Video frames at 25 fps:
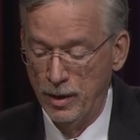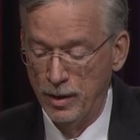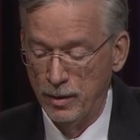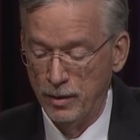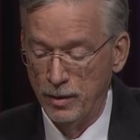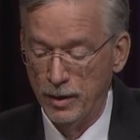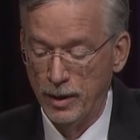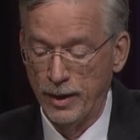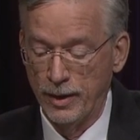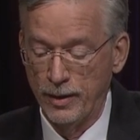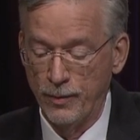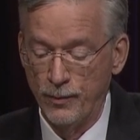
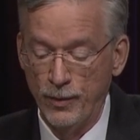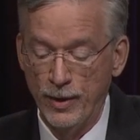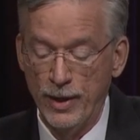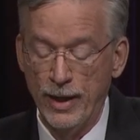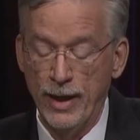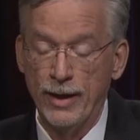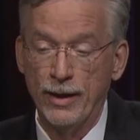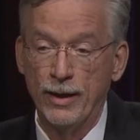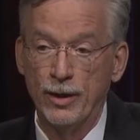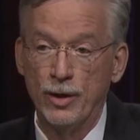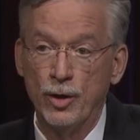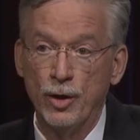Look, we
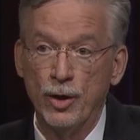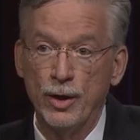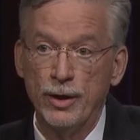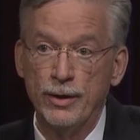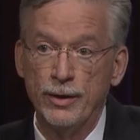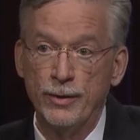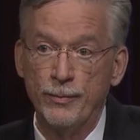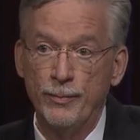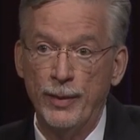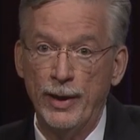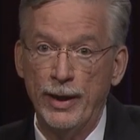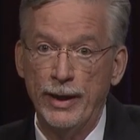had a good
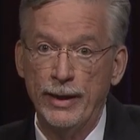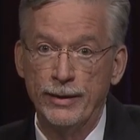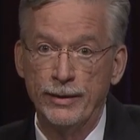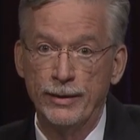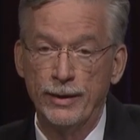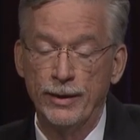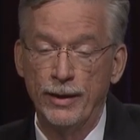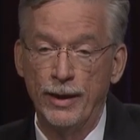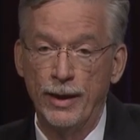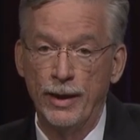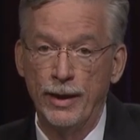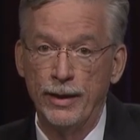debate
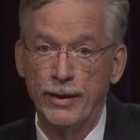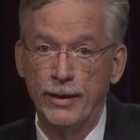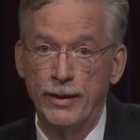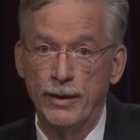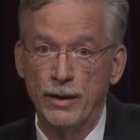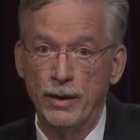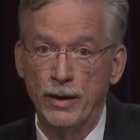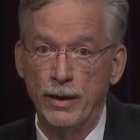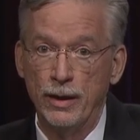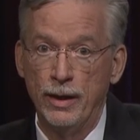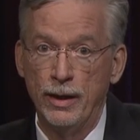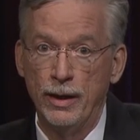tonight,
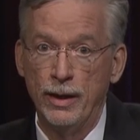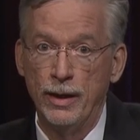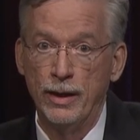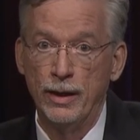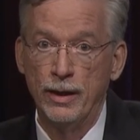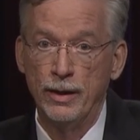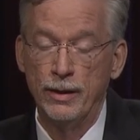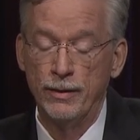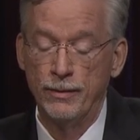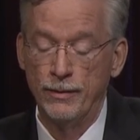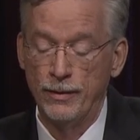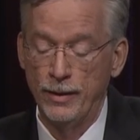
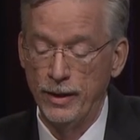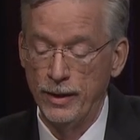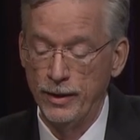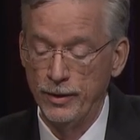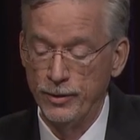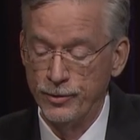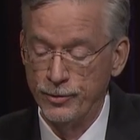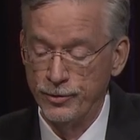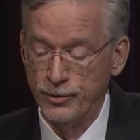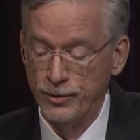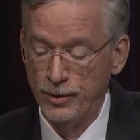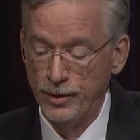and,
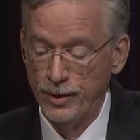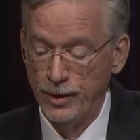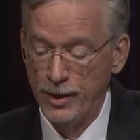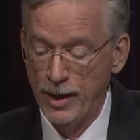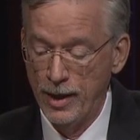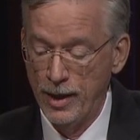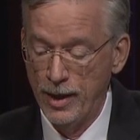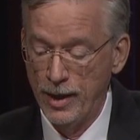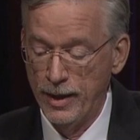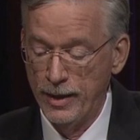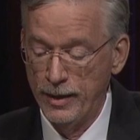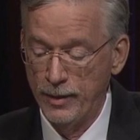and Drew and
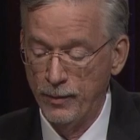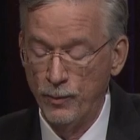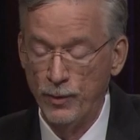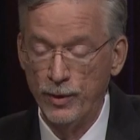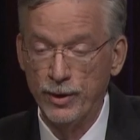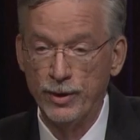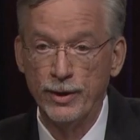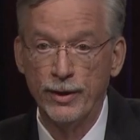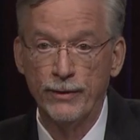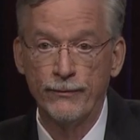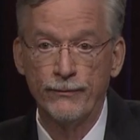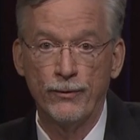I,
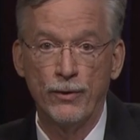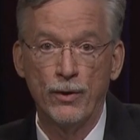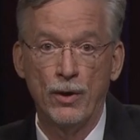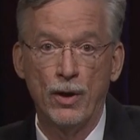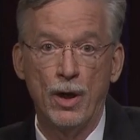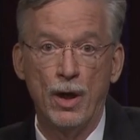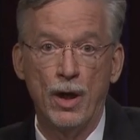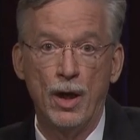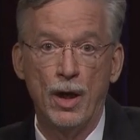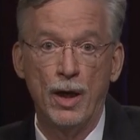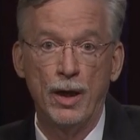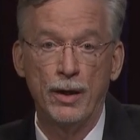we differ
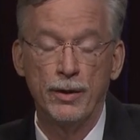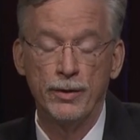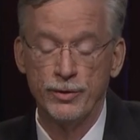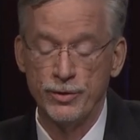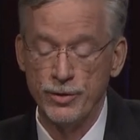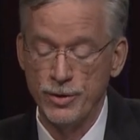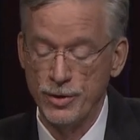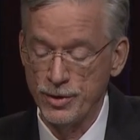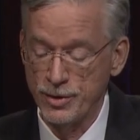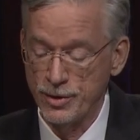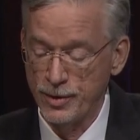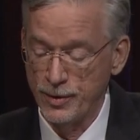on
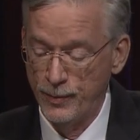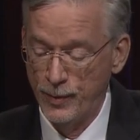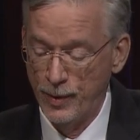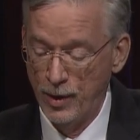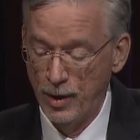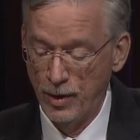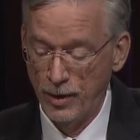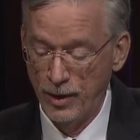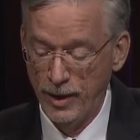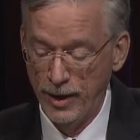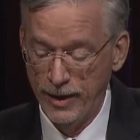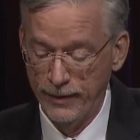just
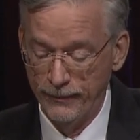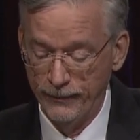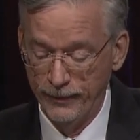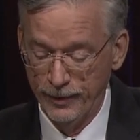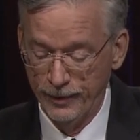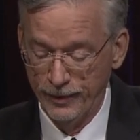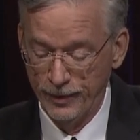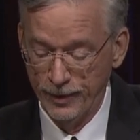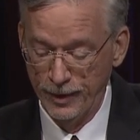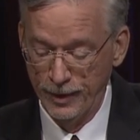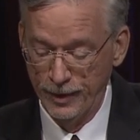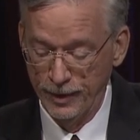about
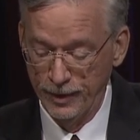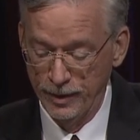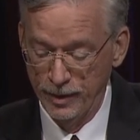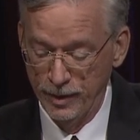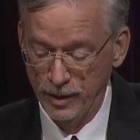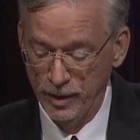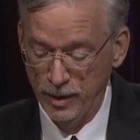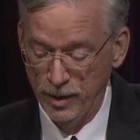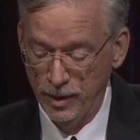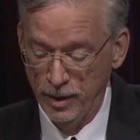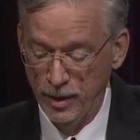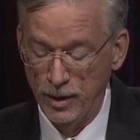everything.
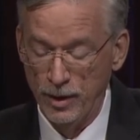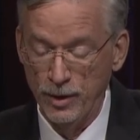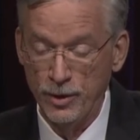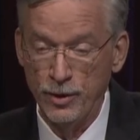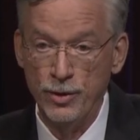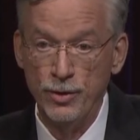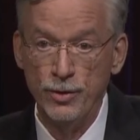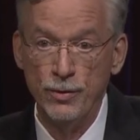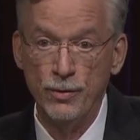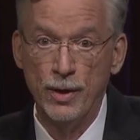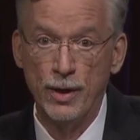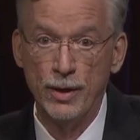
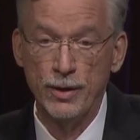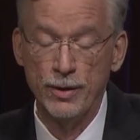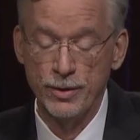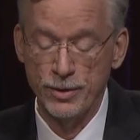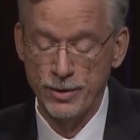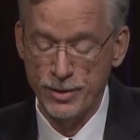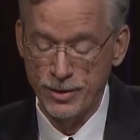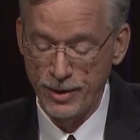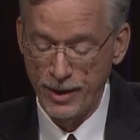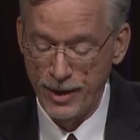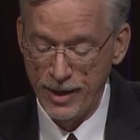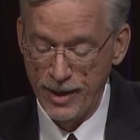You
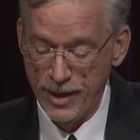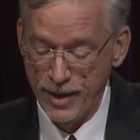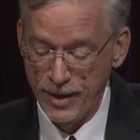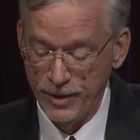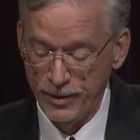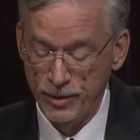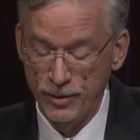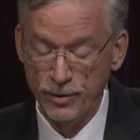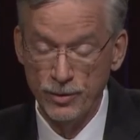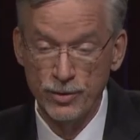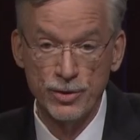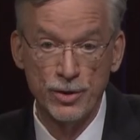
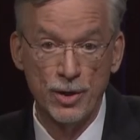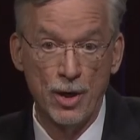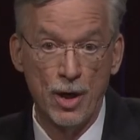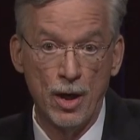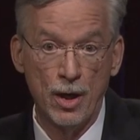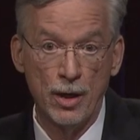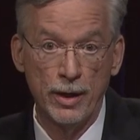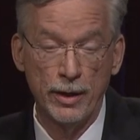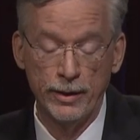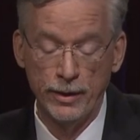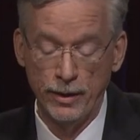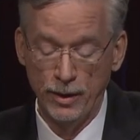understand, you
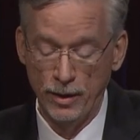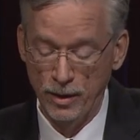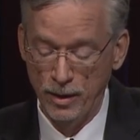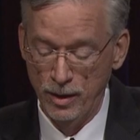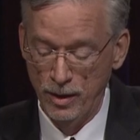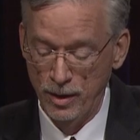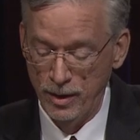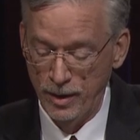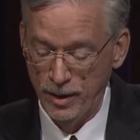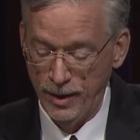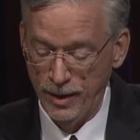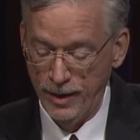saw it,
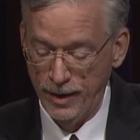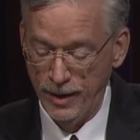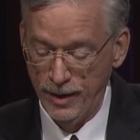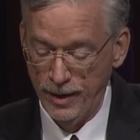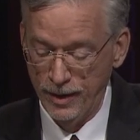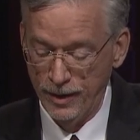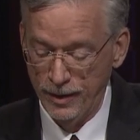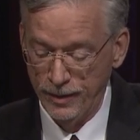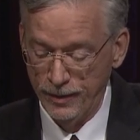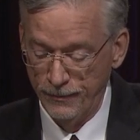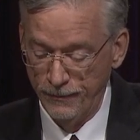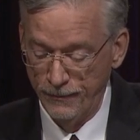
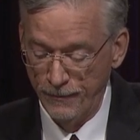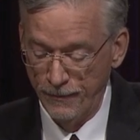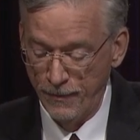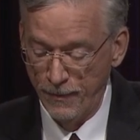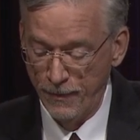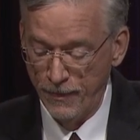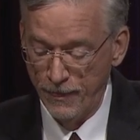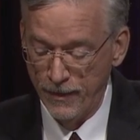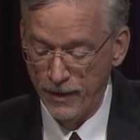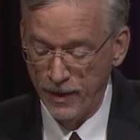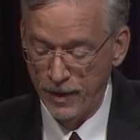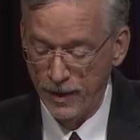and,
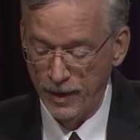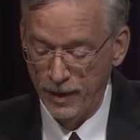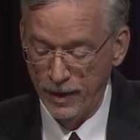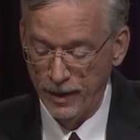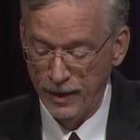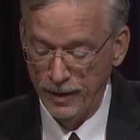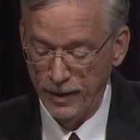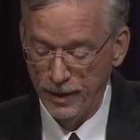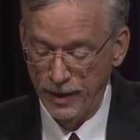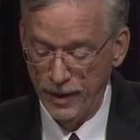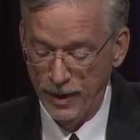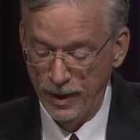
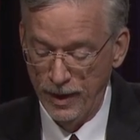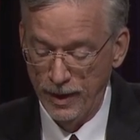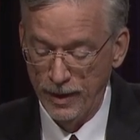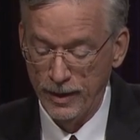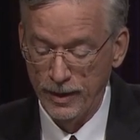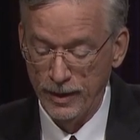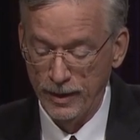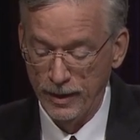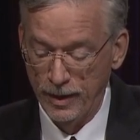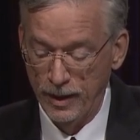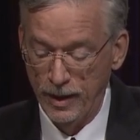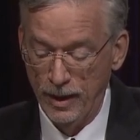and
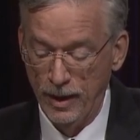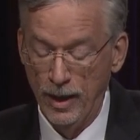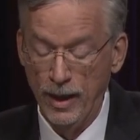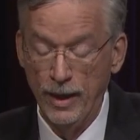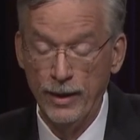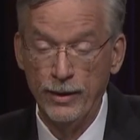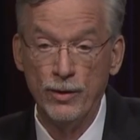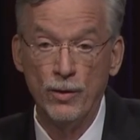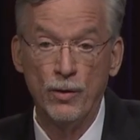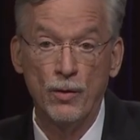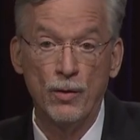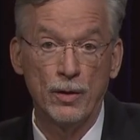I,
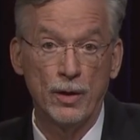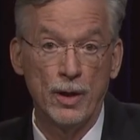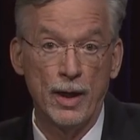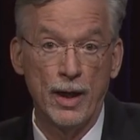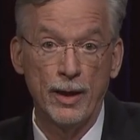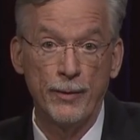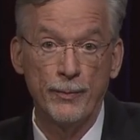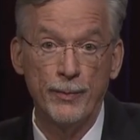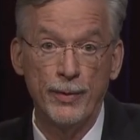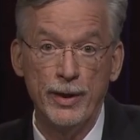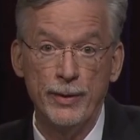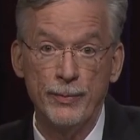I know a
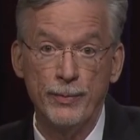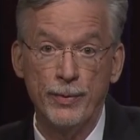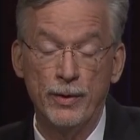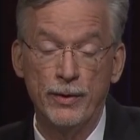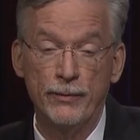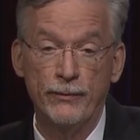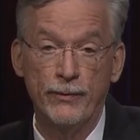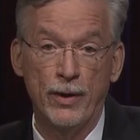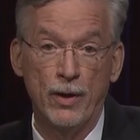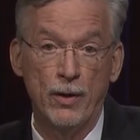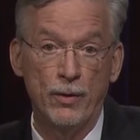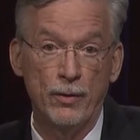lot of people
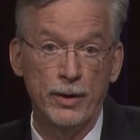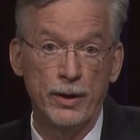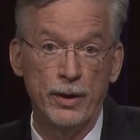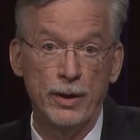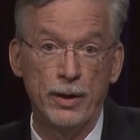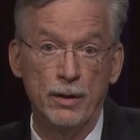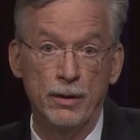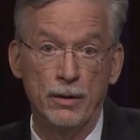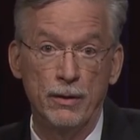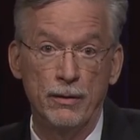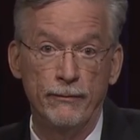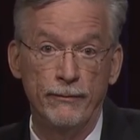have
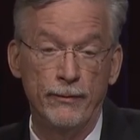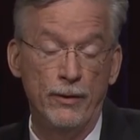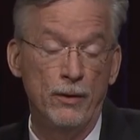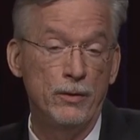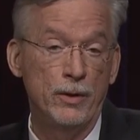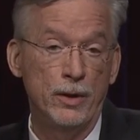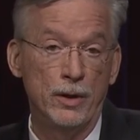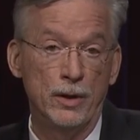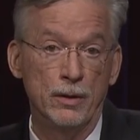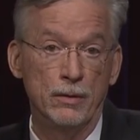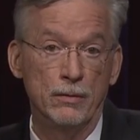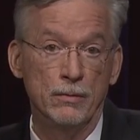already
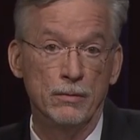voted.